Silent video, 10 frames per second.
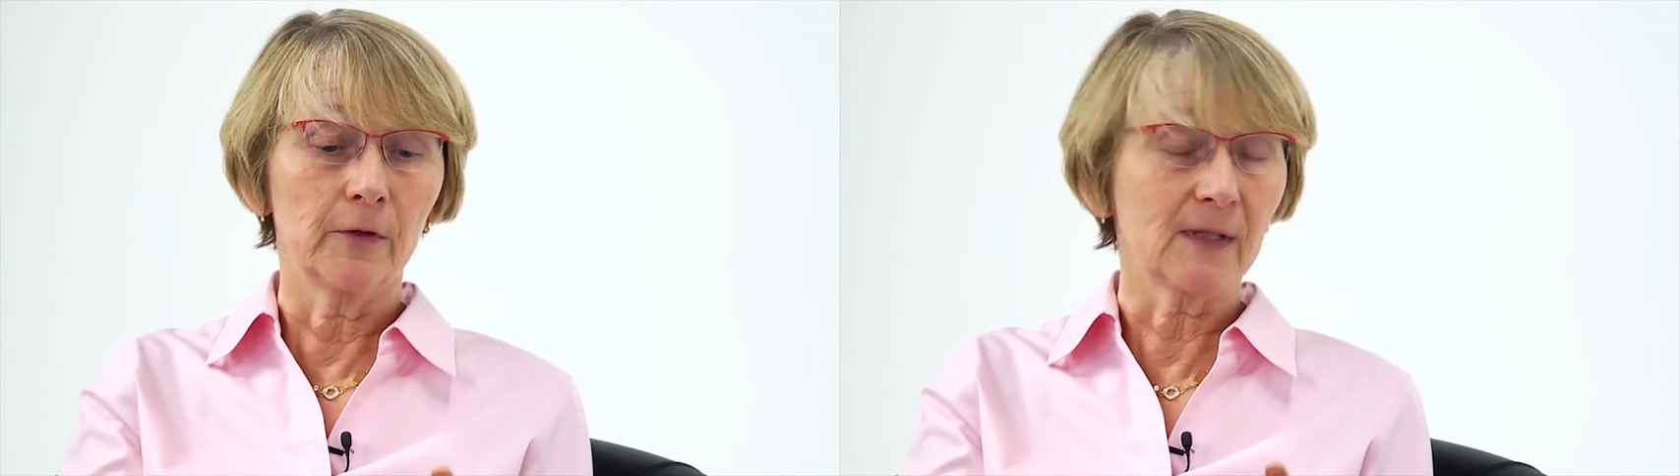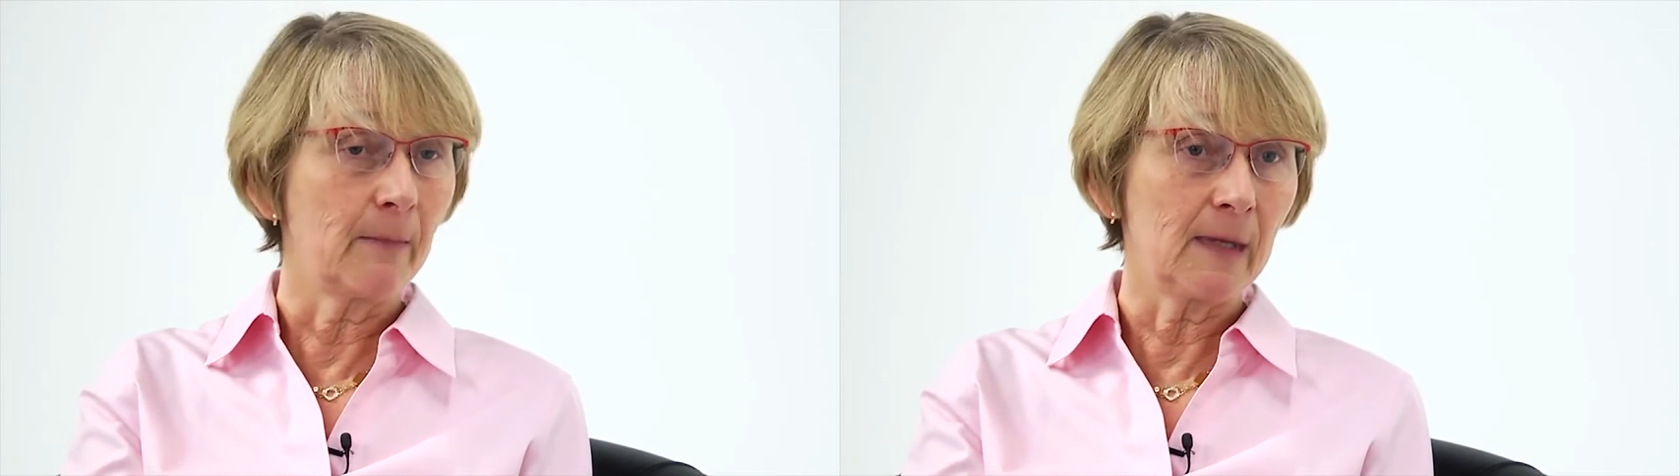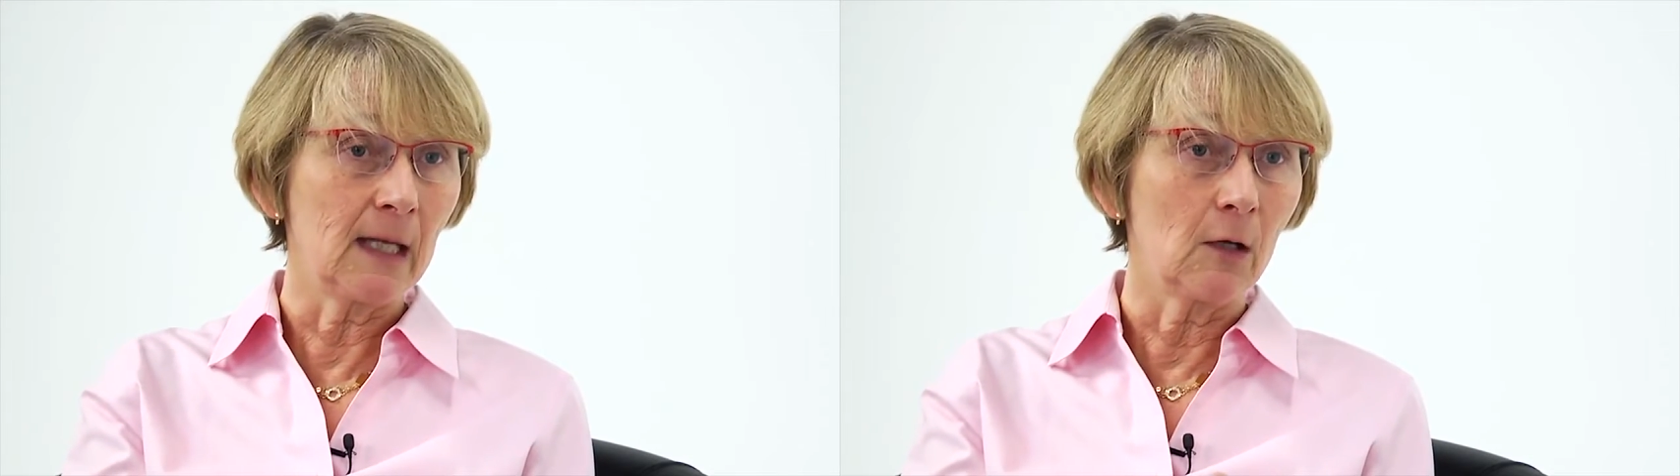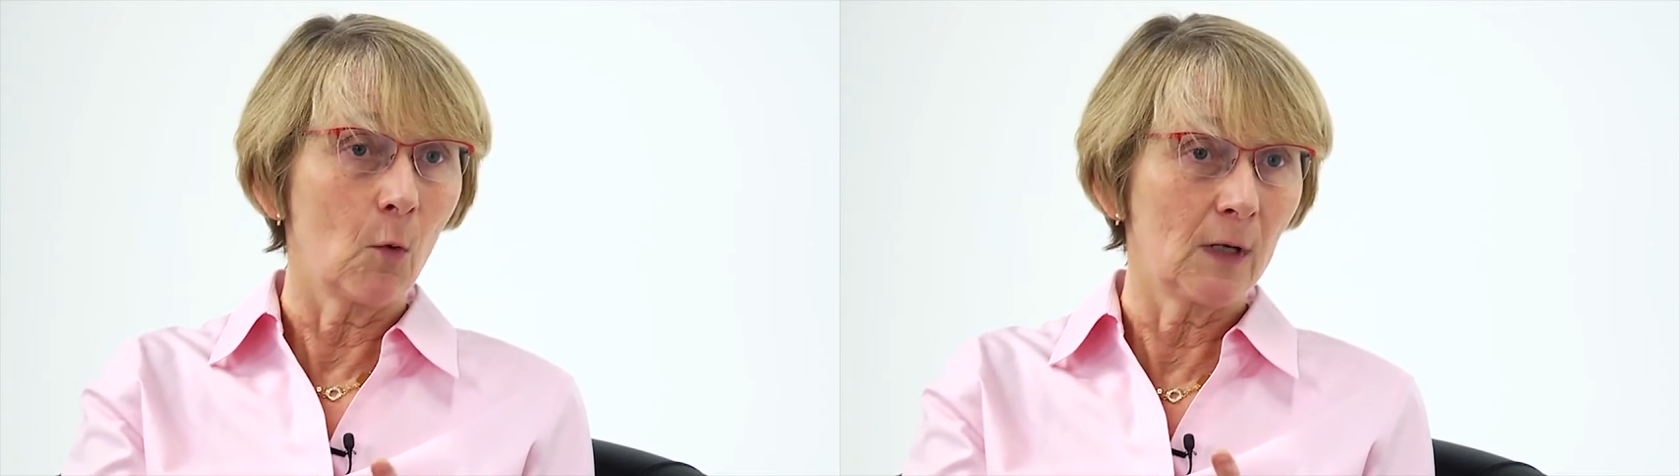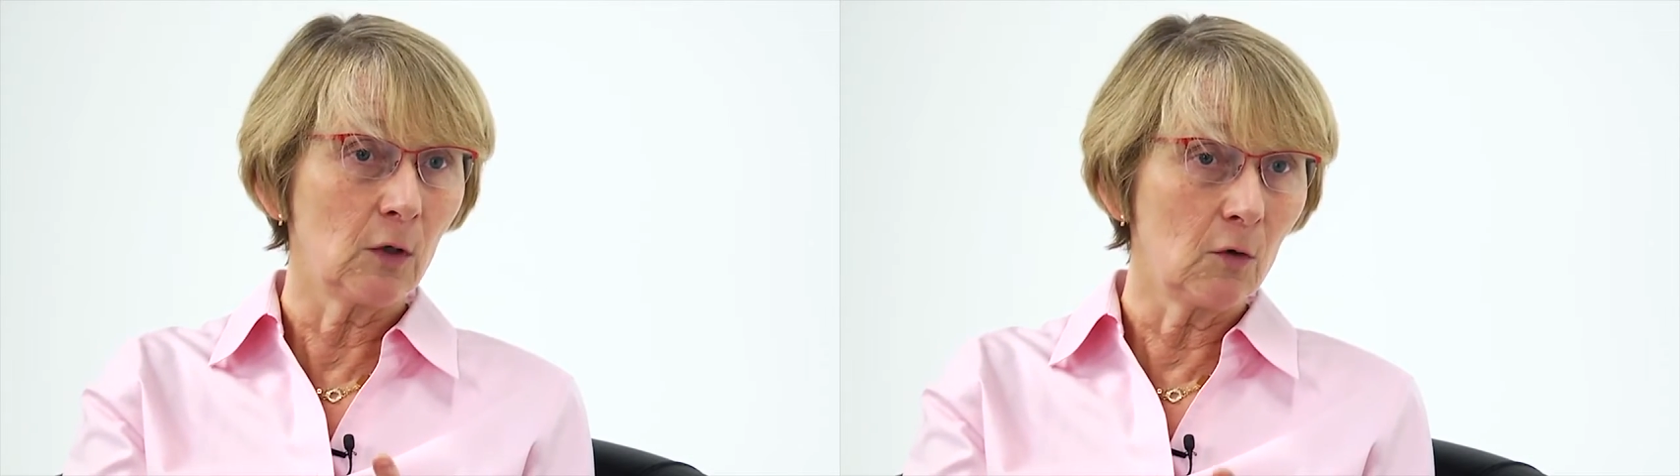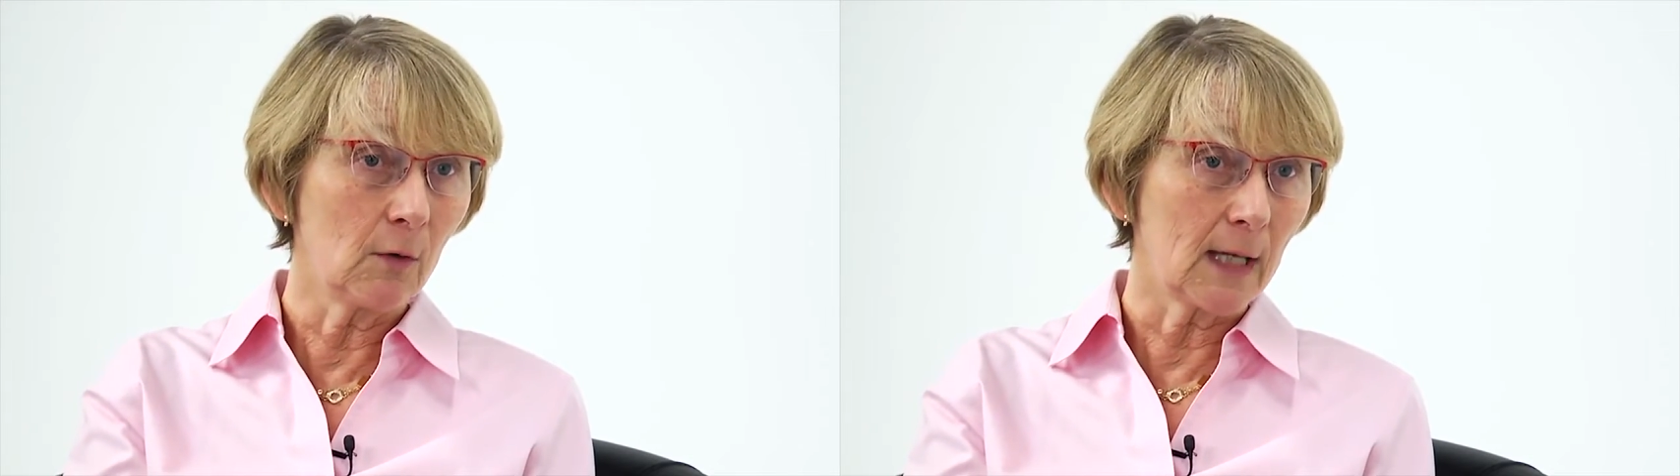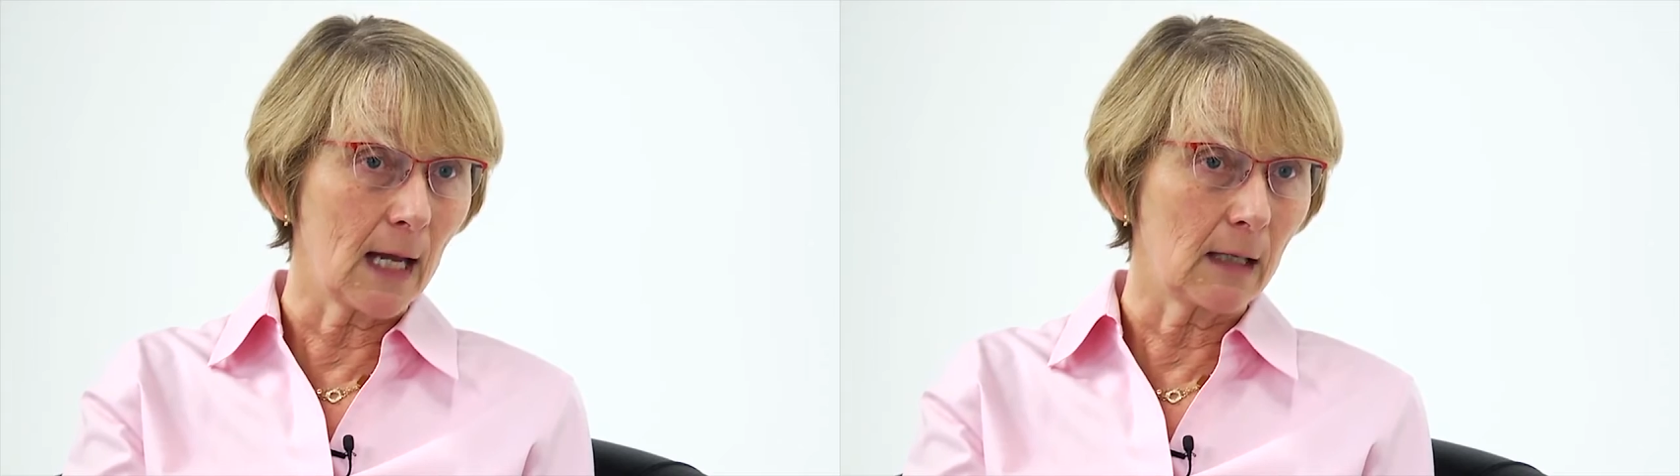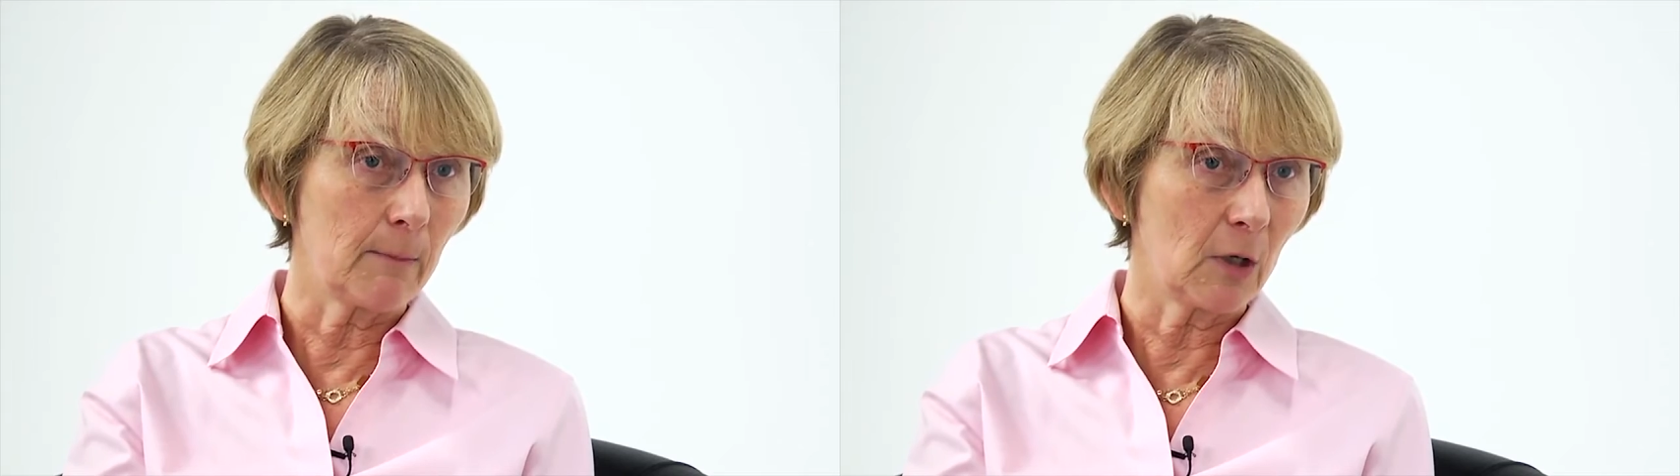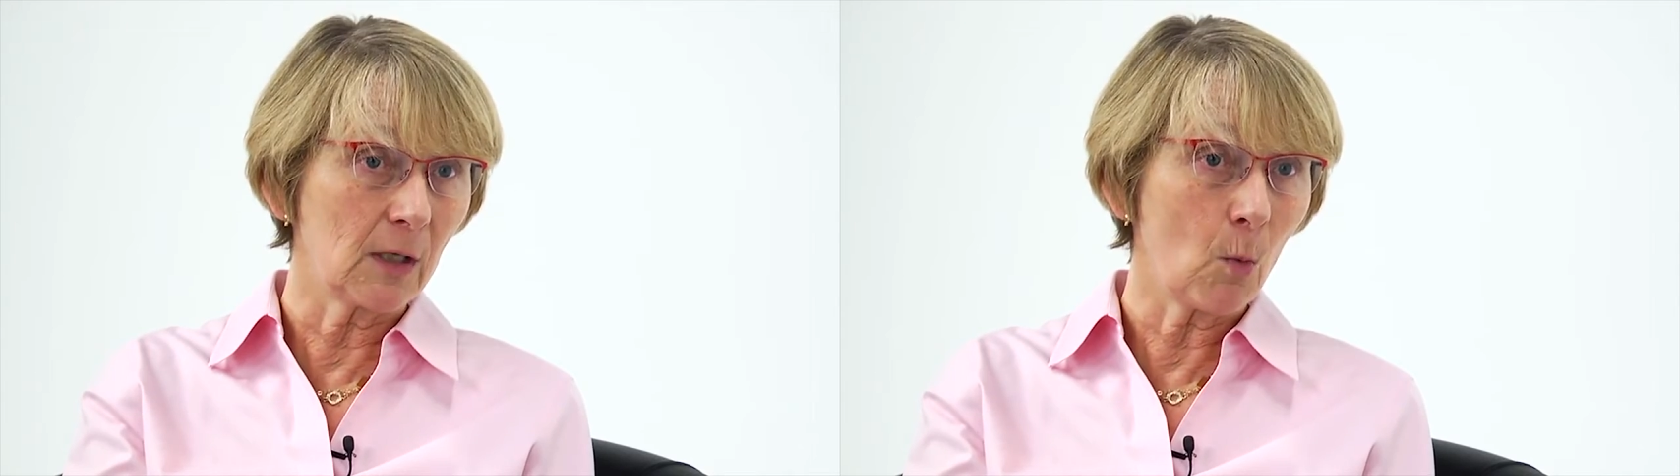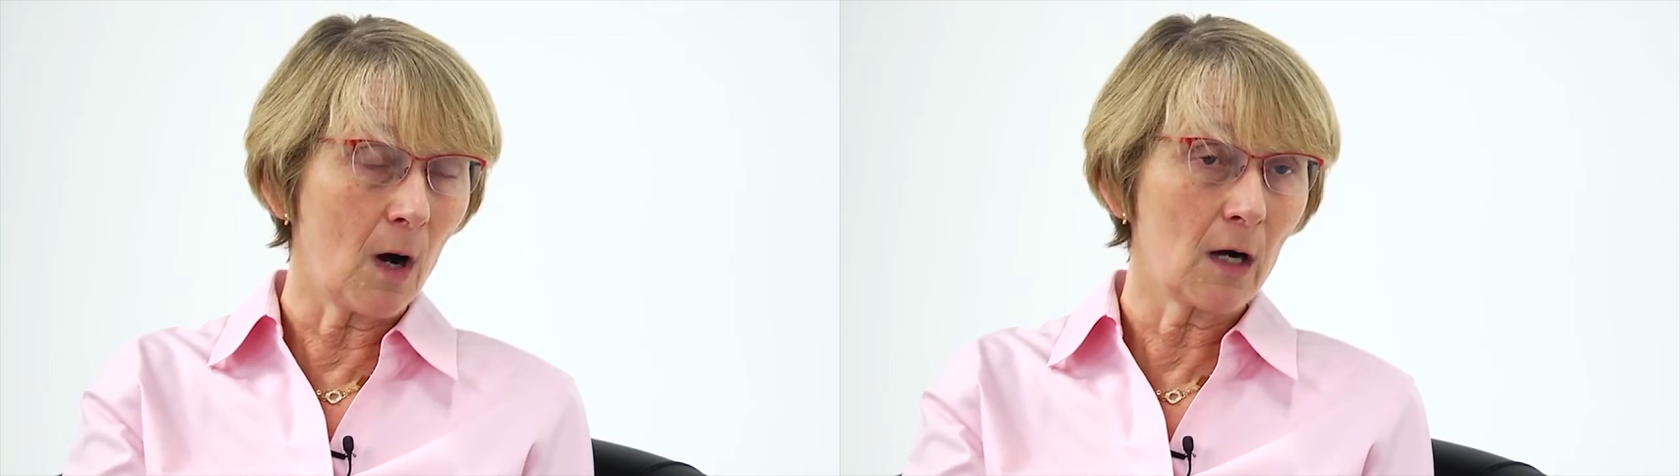same thing when you look at
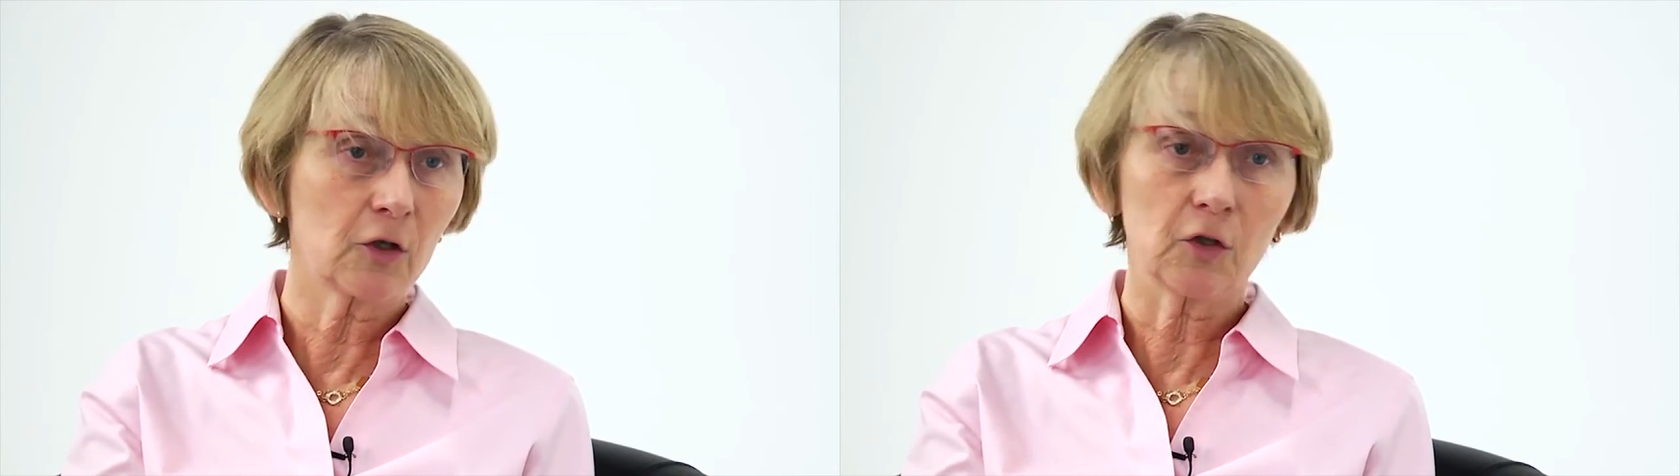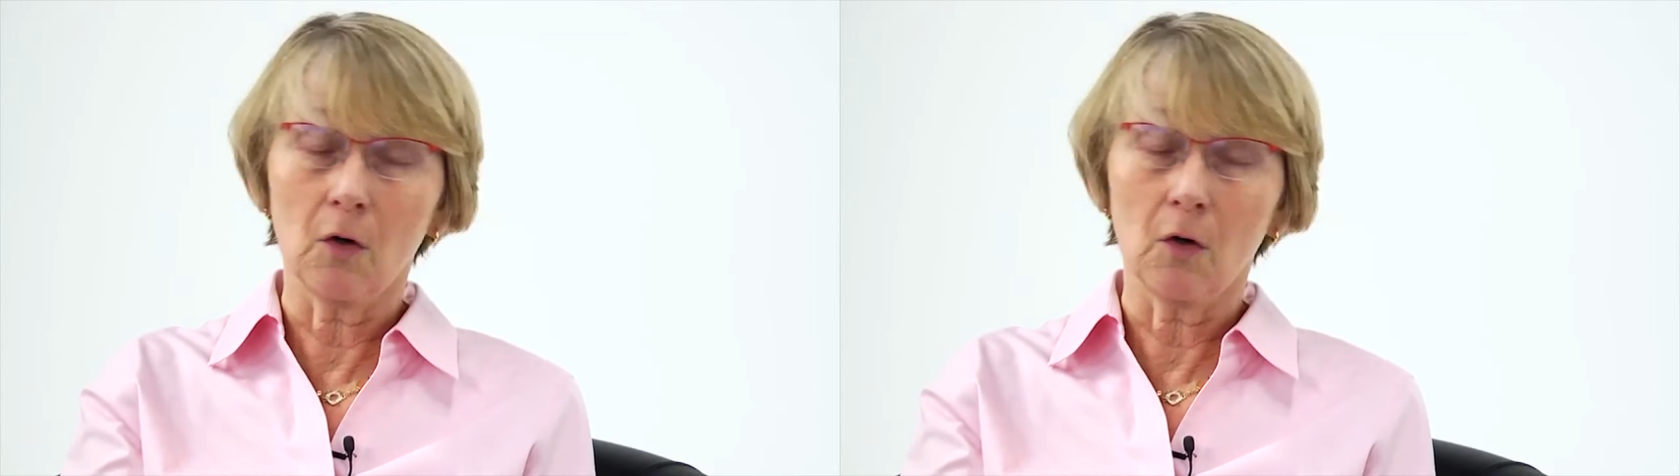body wash